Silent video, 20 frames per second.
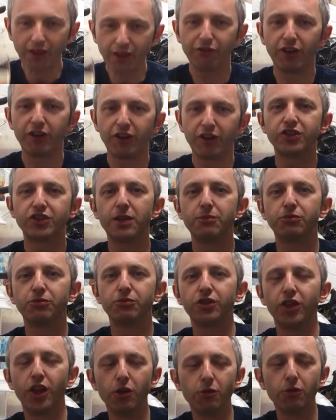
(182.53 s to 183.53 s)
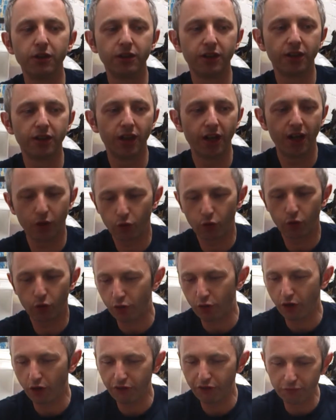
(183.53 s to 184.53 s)
very cheap to do, and quite
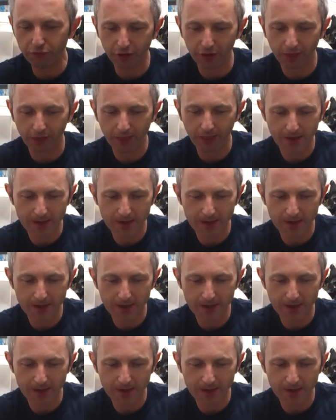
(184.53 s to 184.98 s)
quaffable.